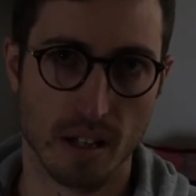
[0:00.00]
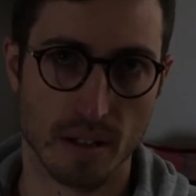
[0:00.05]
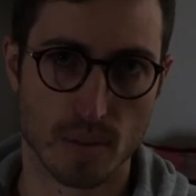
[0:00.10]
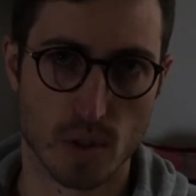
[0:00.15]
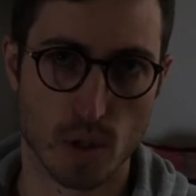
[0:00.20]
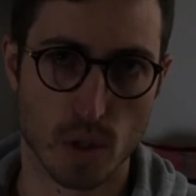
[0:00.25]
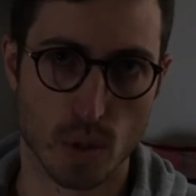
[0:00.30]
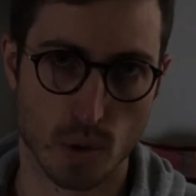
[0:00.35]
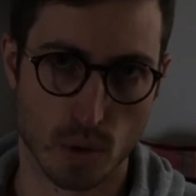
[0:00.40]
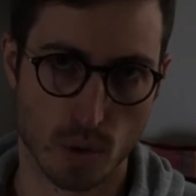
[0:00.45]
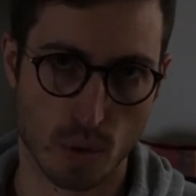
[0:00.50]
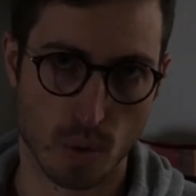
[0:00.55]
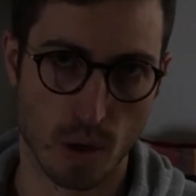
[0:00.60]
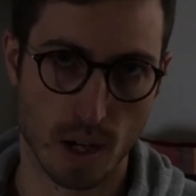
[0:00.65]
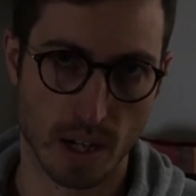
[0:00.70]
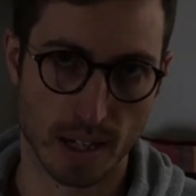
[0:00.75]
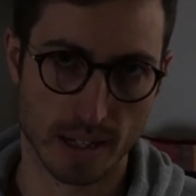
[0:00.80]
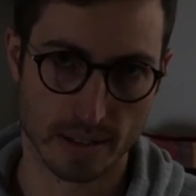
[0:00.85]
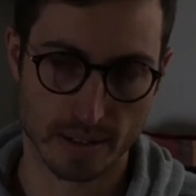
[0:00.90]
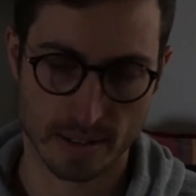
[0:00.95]
too
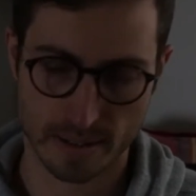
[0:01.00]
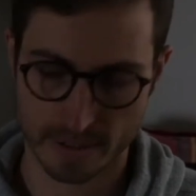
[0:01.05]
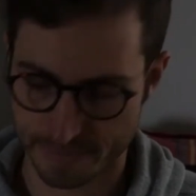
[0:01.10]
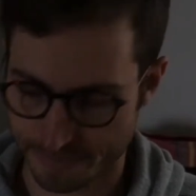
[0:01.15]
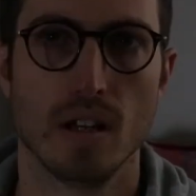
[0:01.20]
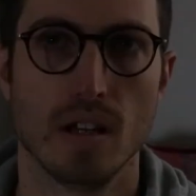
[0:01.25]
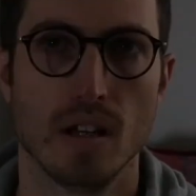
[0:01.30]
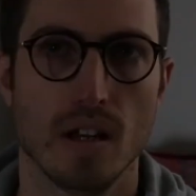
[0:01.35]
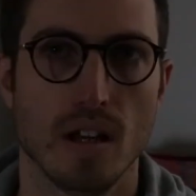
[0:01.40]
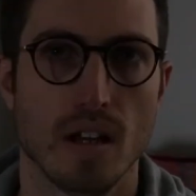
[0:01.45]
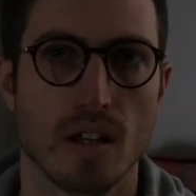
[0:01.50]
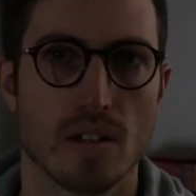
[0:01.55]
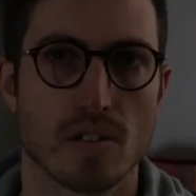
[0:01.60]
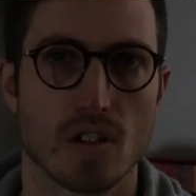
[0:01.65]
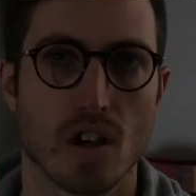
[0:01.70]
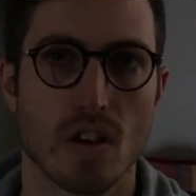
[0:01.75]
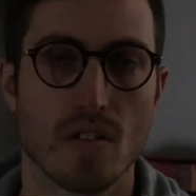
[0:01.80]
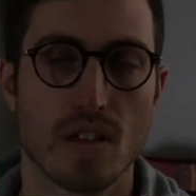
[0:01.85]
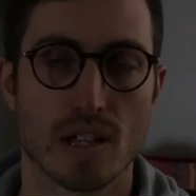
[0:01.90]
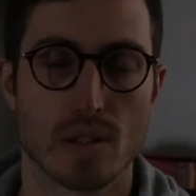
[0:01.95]
quiet.
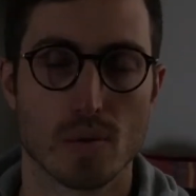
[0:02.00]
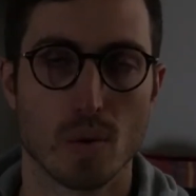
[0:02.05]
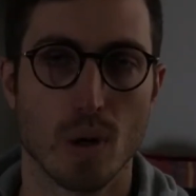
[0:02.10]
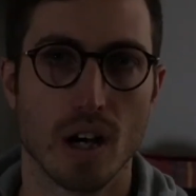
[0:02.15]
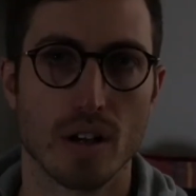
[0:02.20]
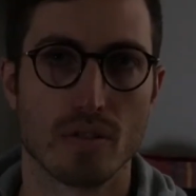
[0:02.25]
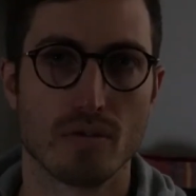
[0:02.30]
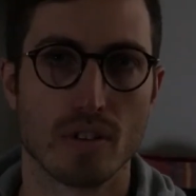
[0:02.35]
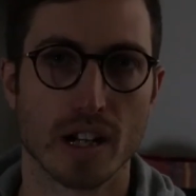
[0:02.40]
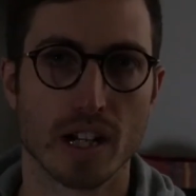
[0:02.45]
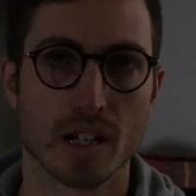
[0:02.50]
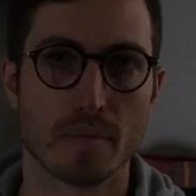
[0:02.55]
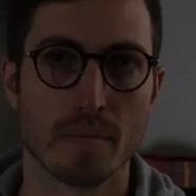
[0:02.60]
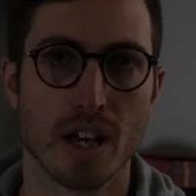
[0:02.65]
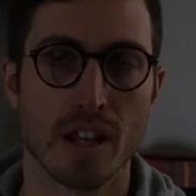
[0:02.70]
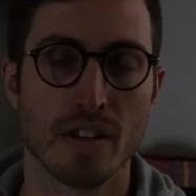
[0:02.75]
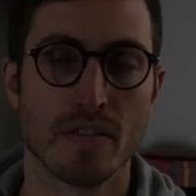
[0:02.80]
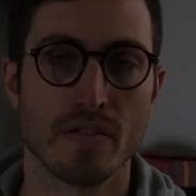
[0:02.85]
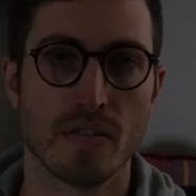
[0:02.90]
So that's what I'd recommend.